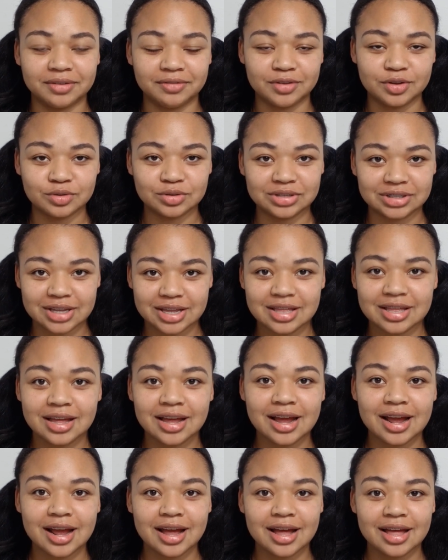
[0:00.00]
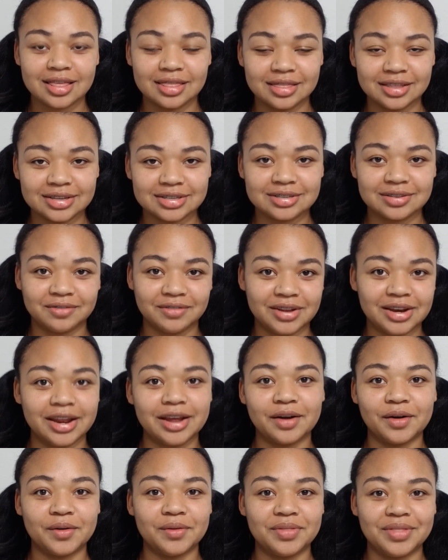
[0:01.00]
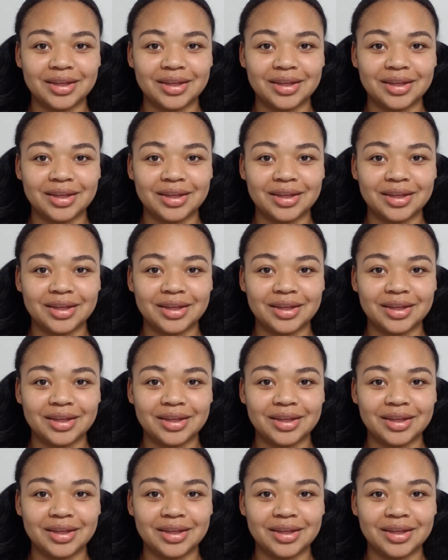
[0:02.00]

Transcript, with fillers: If you see this video,